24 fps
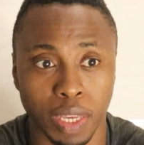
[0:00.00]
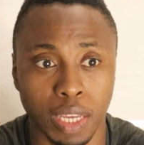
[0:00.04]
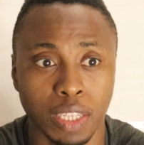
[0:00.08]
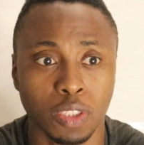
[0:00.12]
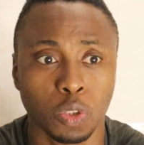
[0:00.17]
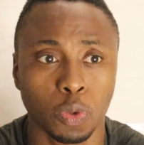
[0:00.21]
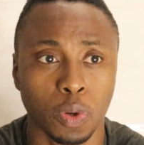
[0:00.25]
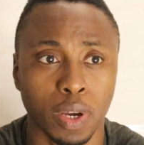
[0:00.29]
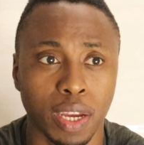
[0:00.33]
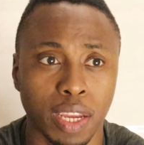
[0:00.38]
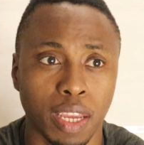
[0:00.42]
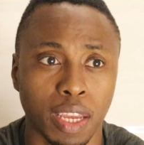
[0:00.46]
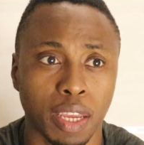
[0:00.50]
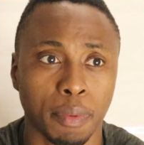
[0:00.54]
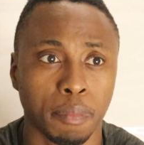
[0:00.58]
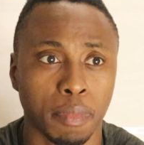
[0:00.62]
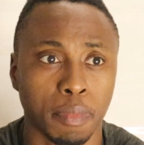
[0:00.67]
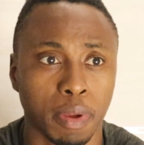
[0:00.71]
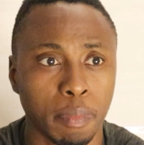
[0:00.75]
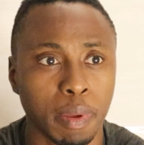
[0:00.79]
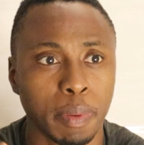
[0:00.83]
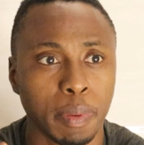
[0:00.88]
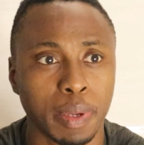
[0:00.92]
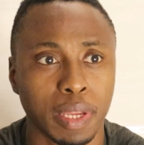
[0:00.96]
it's quite
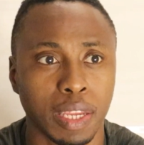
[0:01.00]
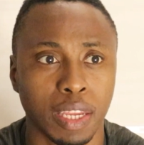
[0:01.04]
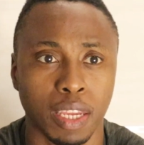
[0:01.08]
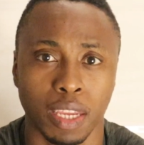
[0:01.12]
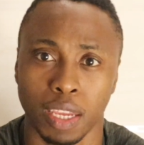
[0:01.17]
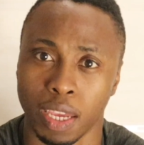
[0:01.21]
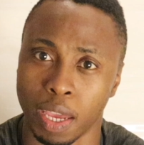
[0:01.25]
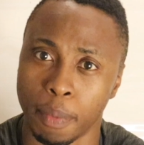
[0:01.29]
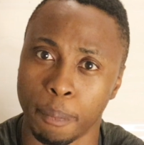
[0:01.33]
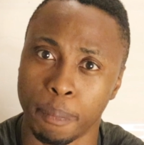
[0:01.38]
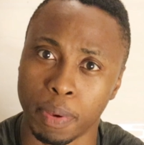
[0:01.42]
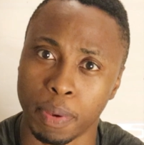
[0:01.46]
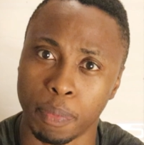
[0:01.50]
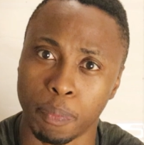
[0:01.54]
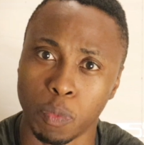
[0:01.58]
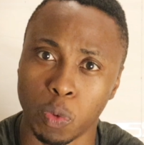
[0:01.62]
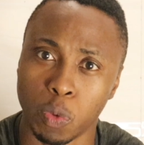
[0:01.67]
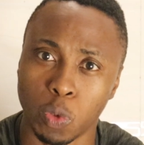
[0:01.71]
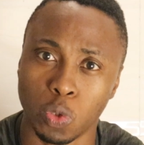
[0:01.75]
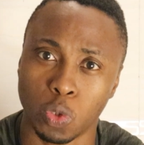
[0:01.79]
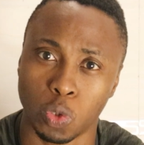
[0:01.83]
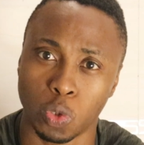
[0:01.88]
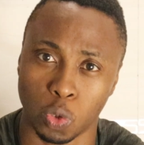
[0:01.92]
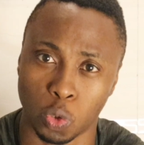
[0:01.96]
maybe a bit
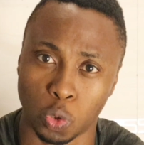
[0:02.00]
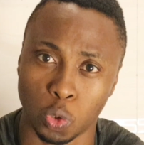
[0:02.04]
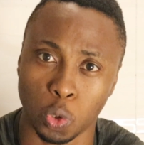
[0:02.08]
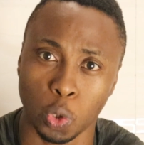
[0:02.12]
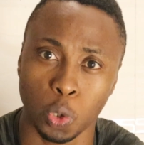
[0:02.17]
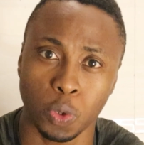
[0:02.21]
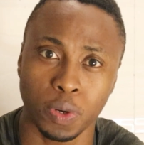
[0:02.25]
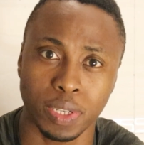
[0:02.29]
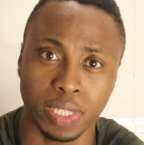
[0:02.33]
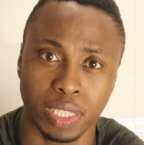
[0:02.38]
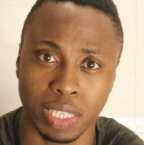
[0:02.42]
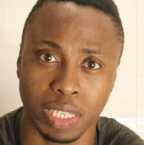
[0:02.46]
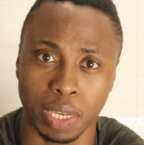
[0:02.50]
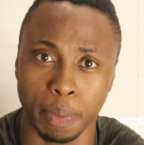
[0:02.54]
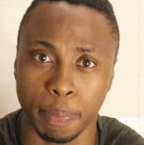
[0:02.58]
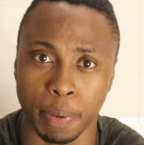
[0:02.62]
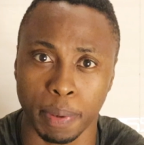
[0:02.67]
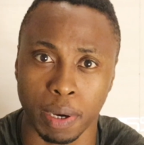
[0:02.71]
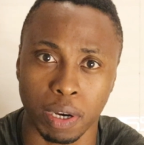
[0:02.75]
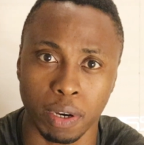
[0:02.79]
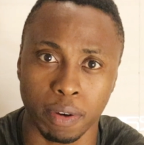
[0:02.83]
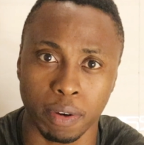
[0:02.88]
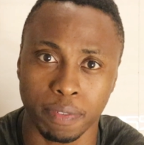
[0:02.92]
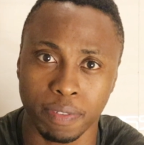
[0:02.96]
more touristy
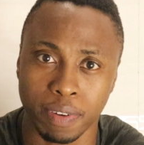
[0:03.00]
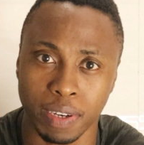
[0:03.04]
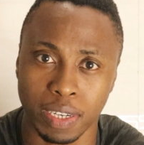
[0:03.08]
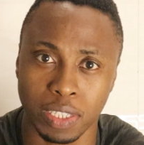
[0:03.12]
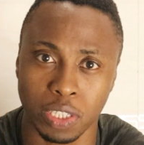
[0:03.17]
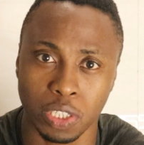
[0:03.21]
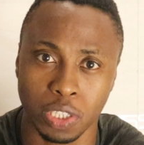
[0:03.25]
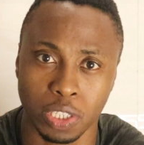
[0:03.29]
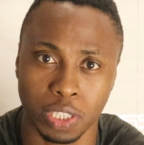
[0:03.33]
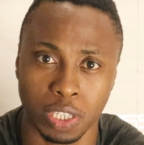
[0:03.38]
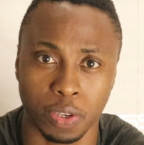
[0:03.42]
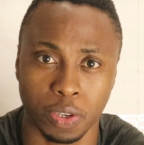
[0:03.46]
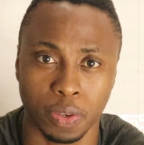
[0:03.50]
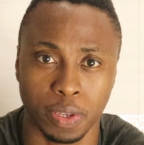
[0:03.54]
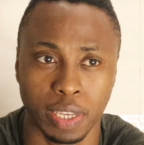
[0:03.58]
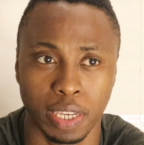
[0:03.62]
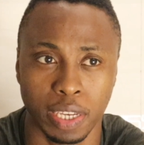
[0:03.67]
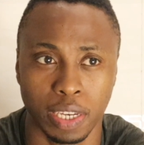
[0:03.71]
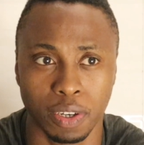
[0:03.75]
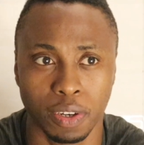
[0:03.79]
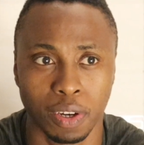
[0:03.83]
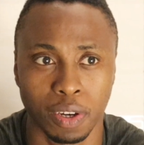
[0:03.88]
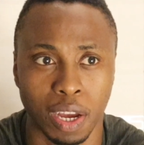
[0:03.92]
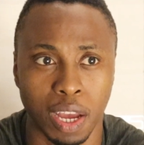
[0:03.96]
part of
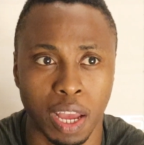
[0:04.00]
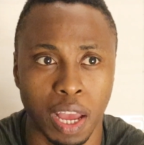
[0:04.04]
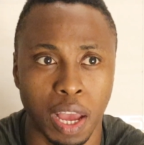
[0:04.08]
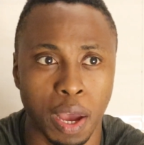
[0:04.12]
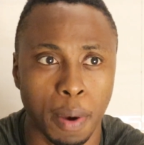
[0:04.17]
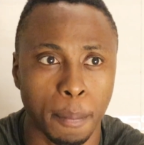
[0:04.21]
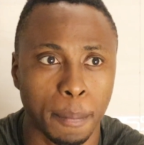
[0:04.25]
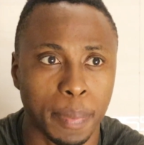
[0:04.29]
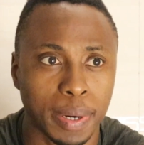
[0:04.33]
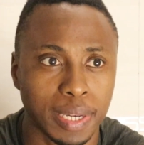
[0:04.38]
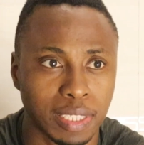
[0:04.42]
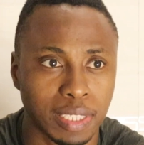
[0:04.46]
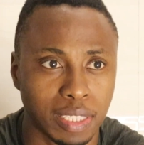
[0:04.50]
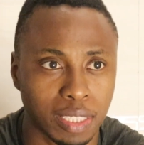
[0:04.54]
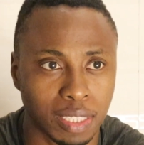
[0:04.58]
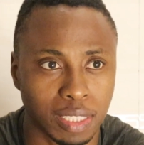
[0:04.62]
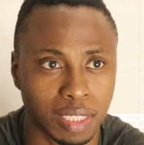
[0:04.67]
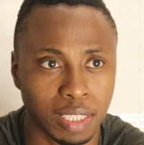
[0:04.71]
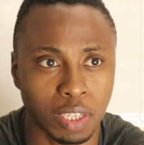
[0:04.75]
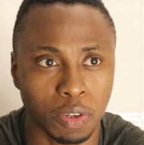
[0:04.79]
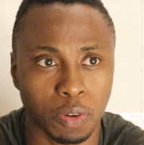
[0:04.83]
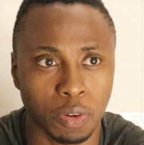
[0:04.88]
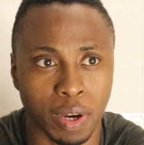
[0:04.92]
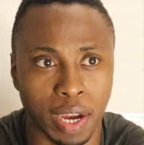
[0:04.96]
Tokyo, but
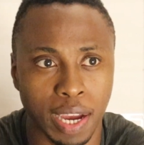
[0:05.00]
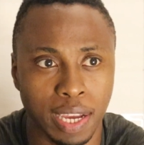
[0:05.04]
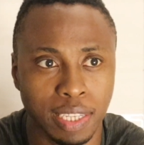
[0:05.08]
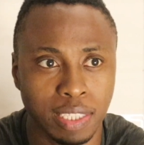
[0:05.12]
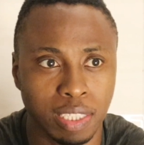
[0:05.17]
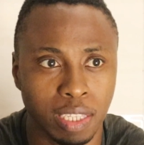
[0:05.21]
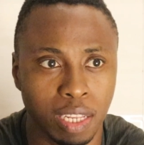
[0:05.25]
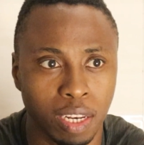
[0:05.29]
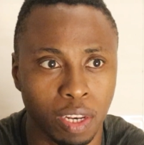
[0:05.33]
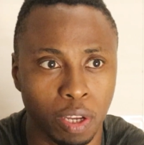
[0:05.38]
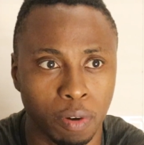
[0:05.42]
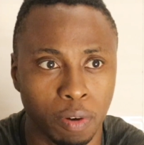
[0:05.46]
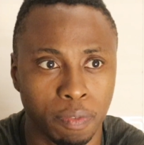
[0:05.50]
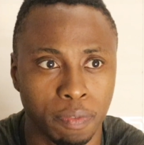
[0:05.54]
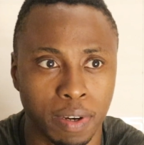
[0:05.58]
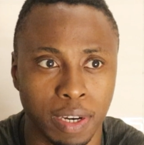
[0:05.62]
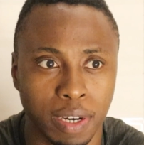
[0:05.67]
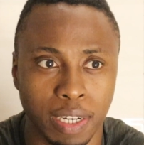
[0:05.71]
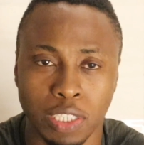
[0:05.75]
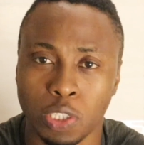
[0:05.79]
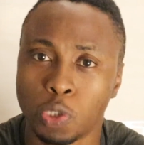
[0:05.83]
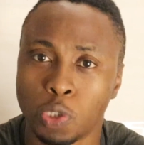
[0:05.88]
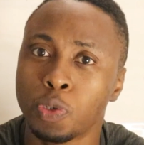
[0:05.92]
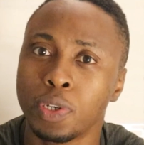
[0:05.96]
still has a lot
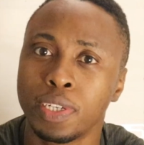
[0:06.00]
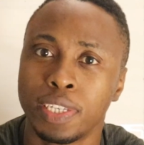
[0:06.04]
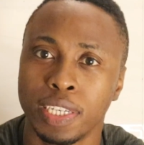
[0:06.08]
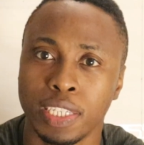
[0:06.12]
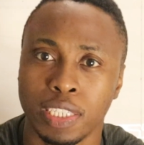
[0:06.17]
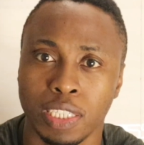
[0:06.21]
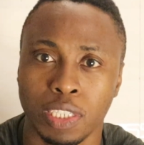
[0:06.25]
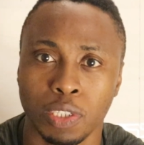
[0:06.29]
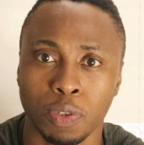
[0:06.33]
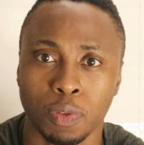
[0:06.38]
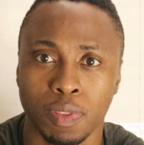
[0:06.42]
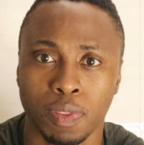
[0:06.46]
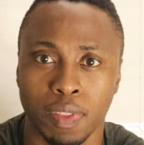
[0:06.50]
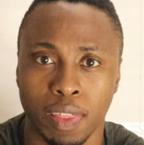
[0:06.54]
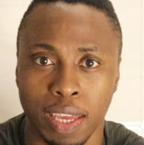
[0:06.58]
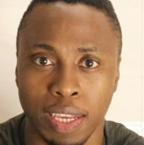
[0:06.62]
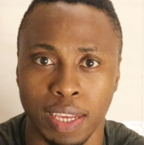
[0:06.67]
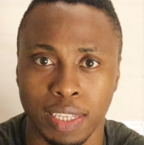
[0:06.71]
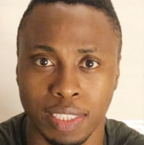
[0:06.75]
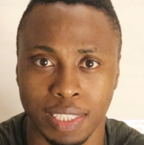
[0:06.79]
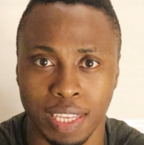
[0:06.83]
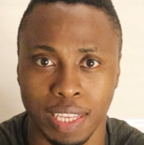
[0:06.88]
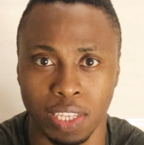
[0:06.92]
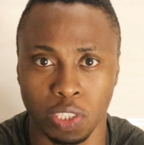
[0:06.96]
of traditional
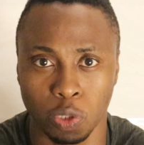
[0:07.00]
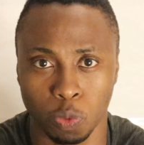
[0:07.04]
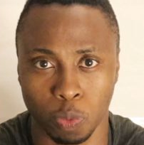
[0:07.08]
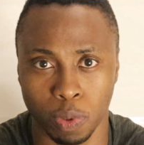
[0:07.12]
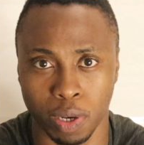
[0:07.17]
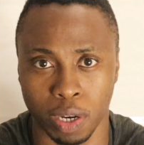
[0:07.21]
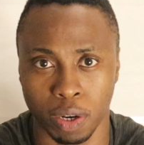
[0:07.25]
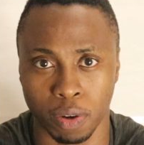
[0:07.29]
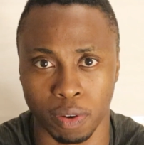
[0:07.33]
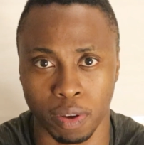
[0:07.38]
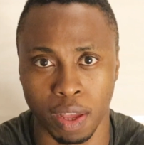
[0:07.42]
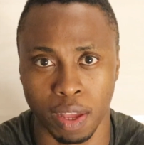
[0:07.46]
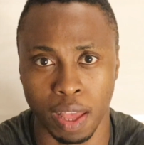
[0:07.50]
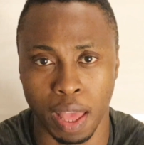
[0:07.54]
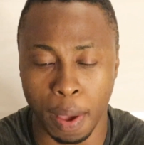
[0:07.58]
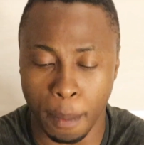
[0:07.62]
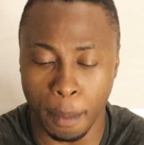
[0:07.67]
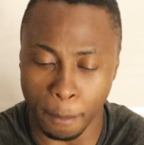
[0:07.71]
things there as well.